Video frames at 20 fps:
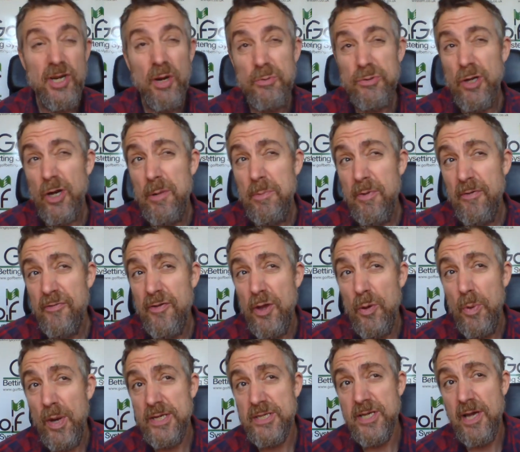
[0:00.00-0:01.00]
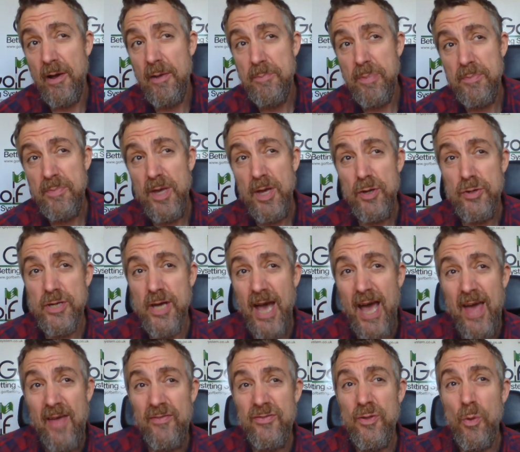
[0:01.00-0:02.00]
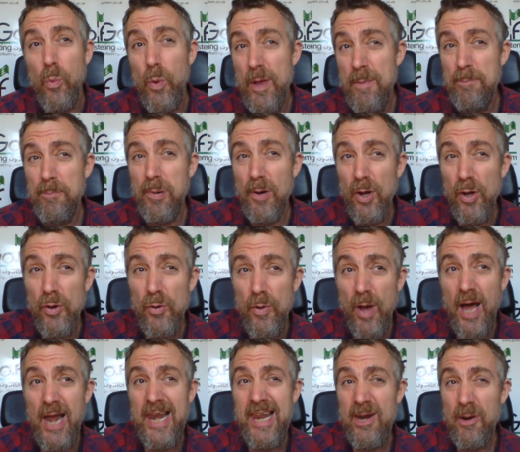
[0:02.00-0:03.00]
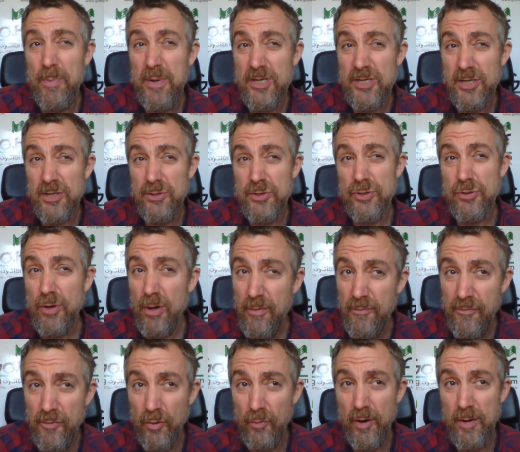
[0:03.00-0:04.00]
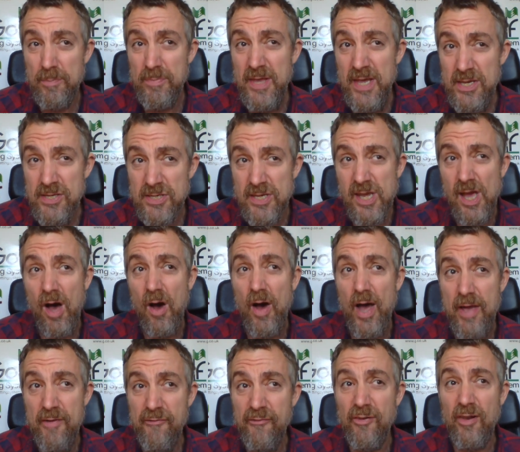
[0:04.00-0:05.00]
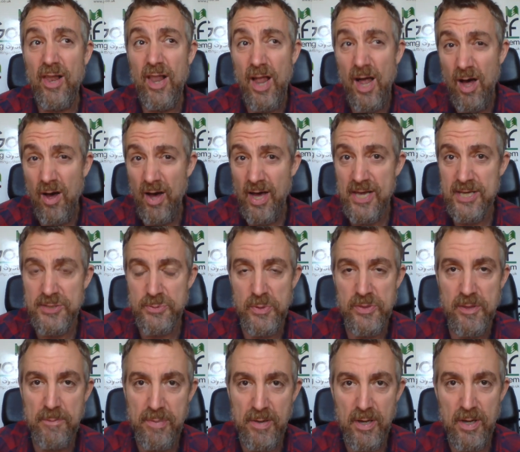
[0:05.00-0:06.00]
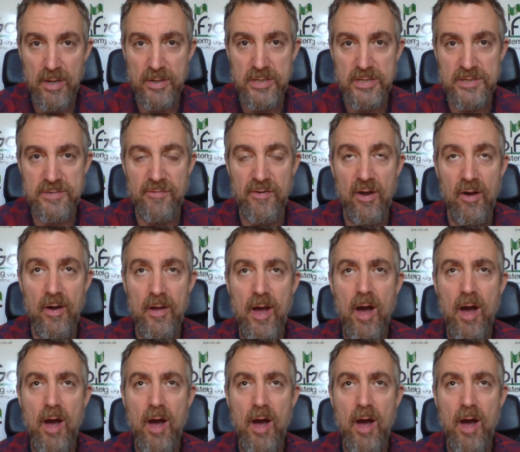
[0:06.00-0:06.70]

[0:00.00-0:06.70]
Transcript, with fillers: I was on him a few weeks ago in Bermuda and the wind blew a little bit too strong for him. This guy flies when the birdies fly.